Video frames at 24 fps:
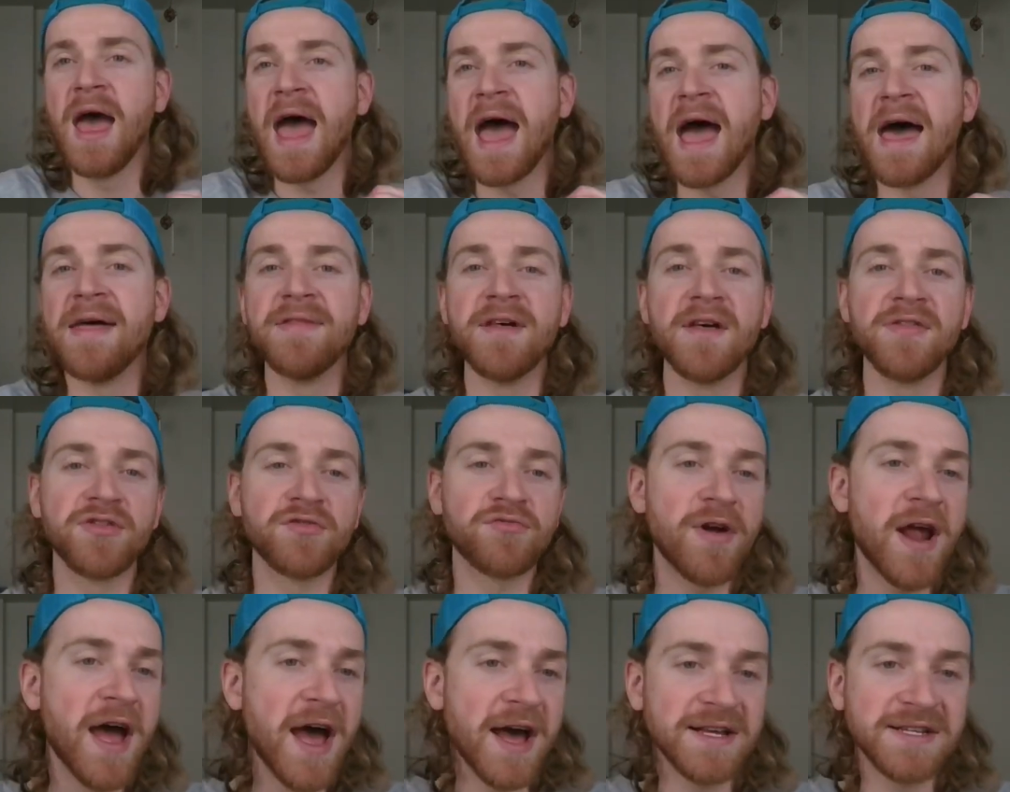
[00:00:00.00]
And then the
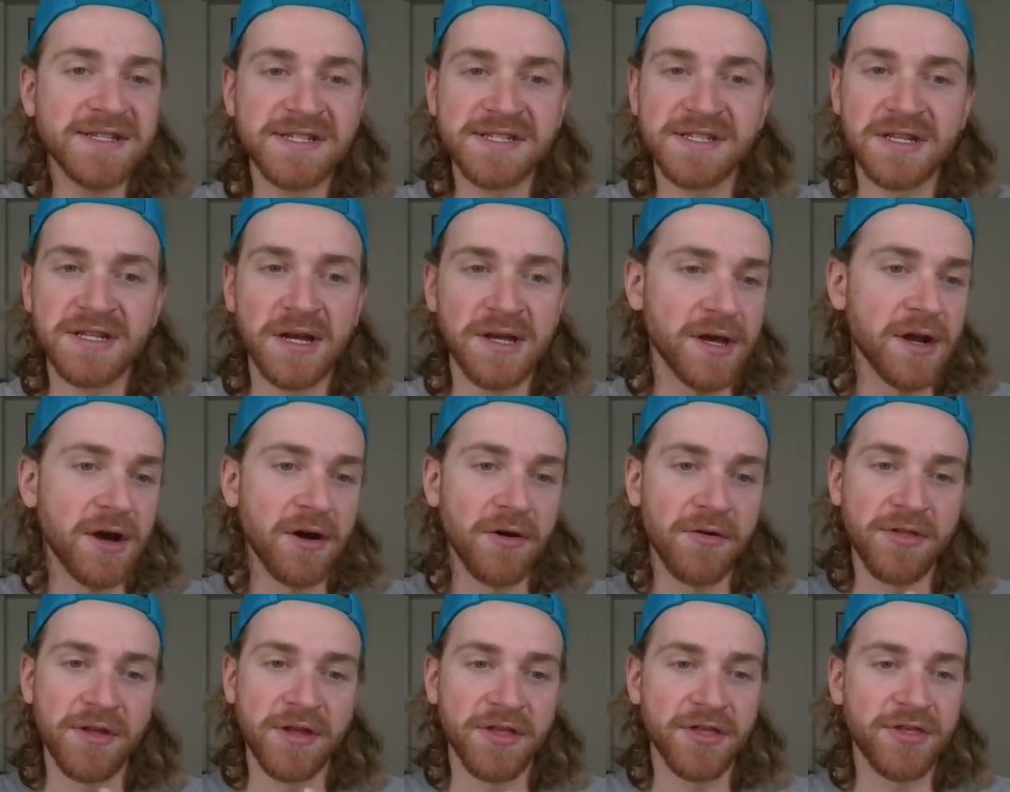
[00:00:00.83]
rest,
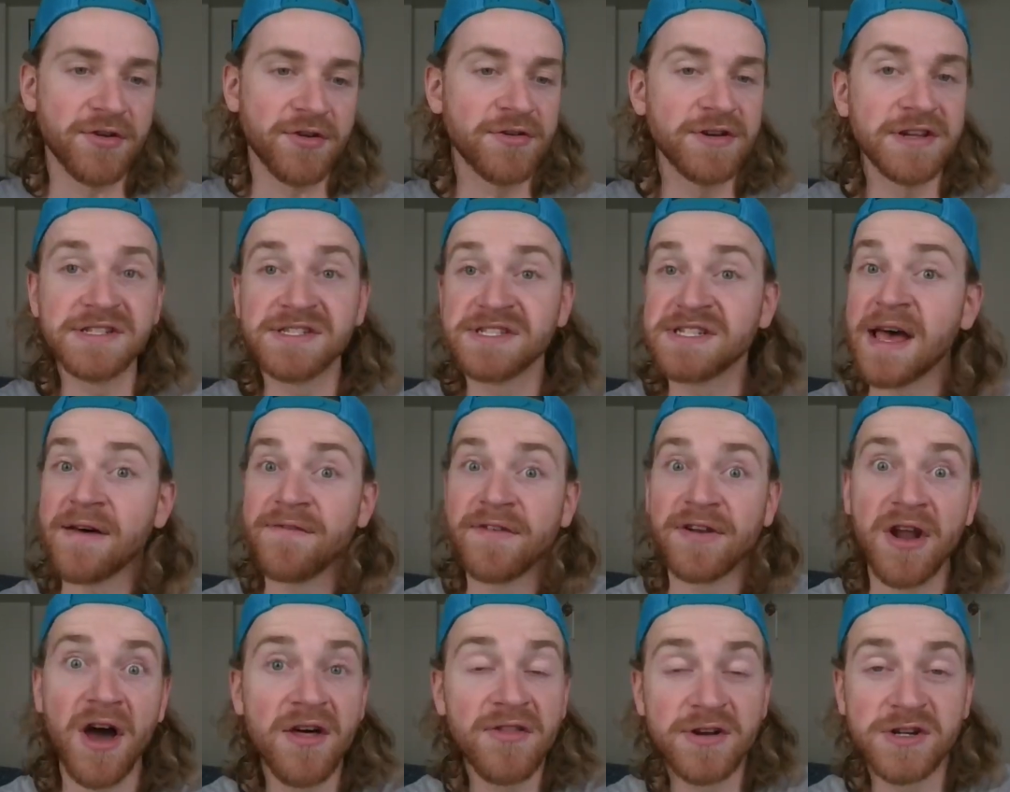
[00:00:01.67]
the
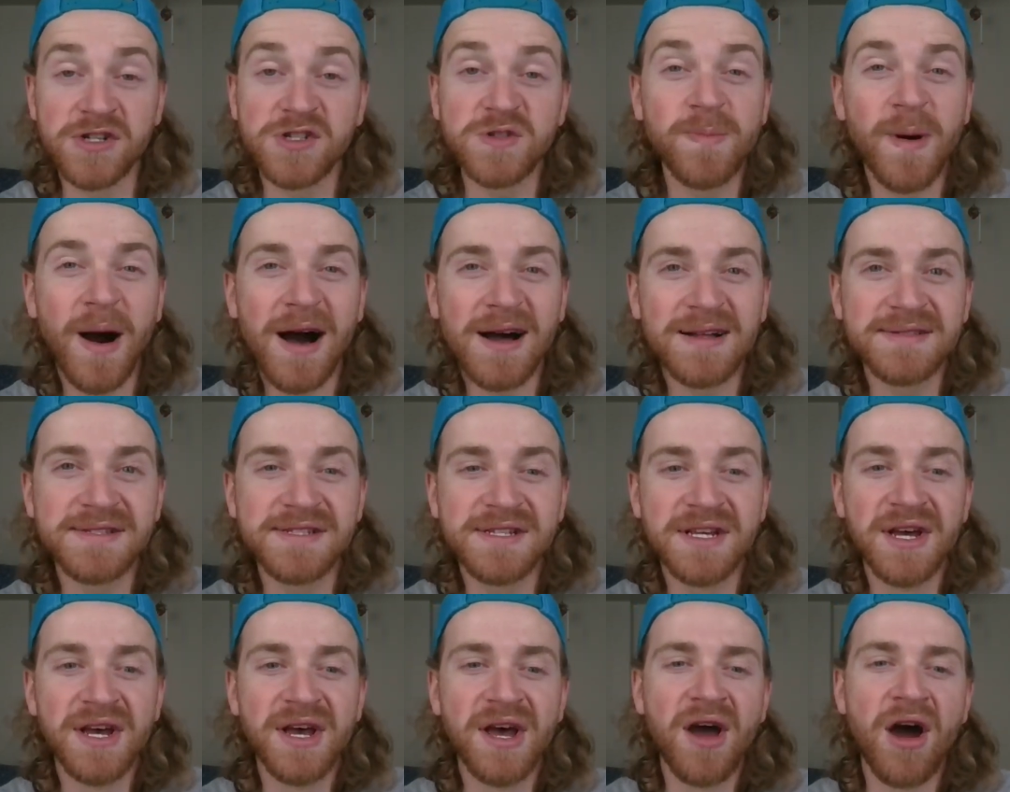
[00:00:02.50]
37 other
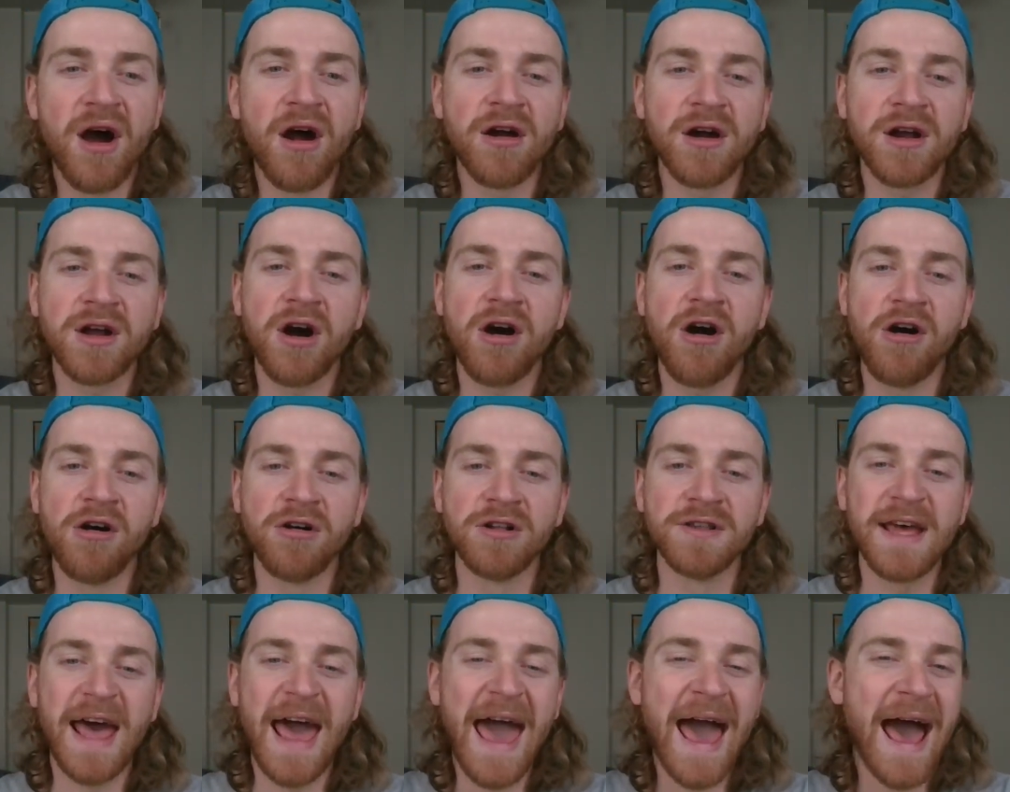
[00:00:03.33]
spots are
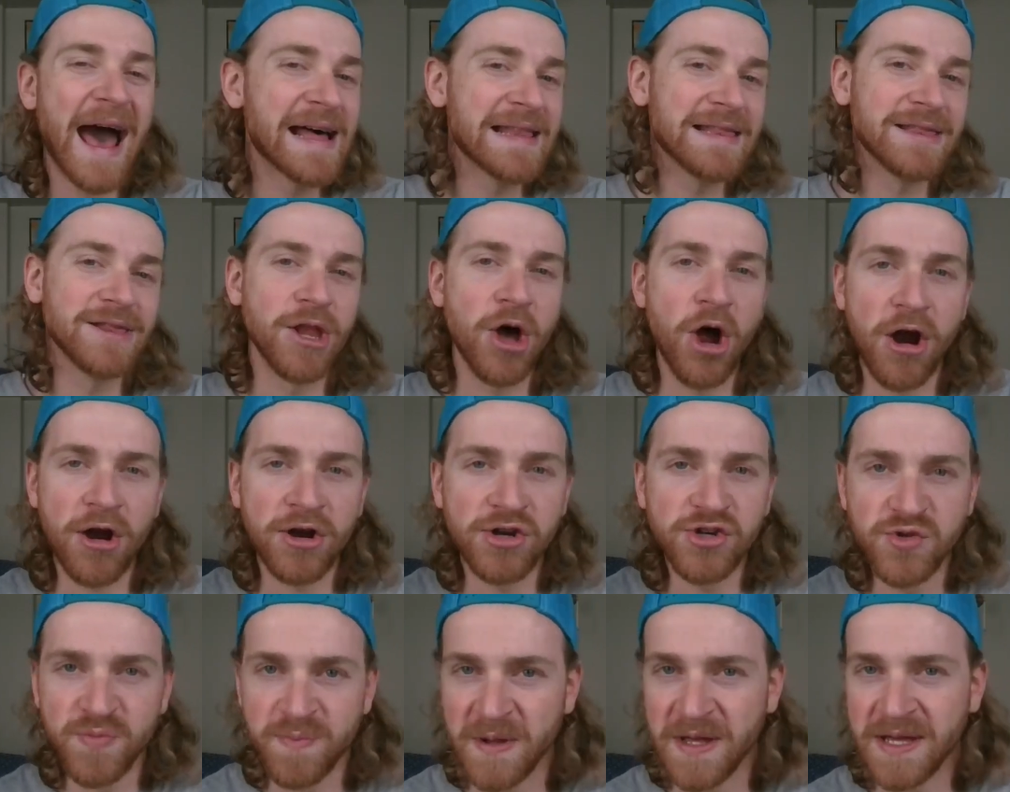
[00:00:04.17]
called
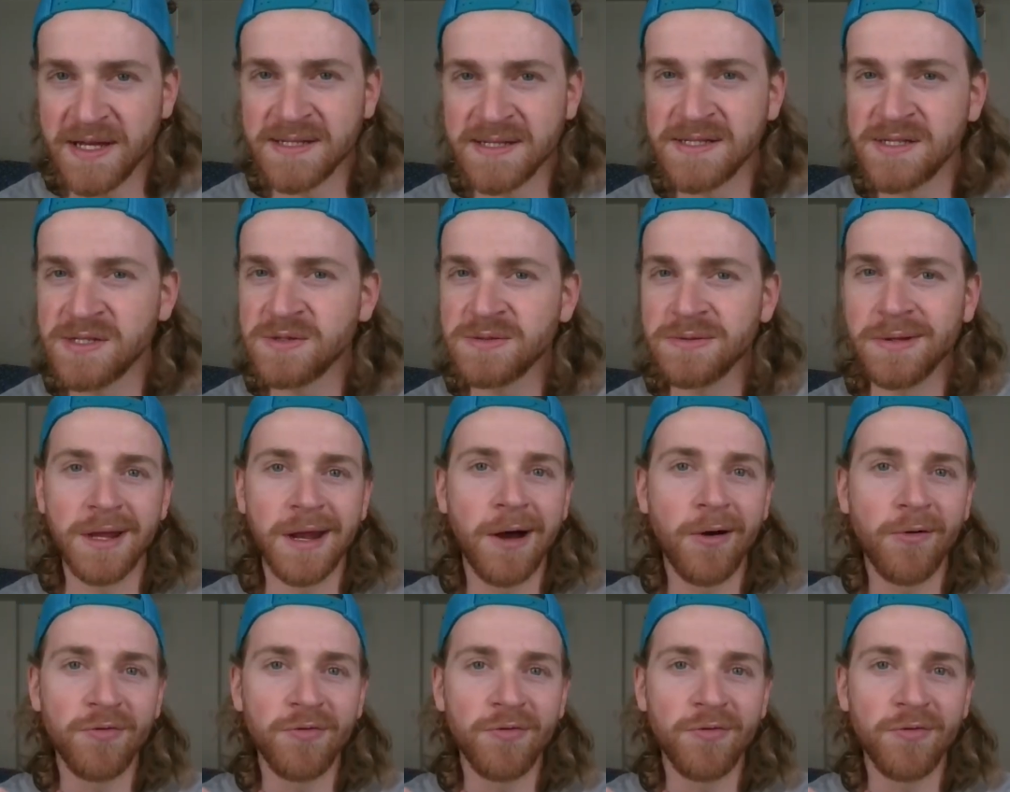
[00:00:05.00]
at-large bids.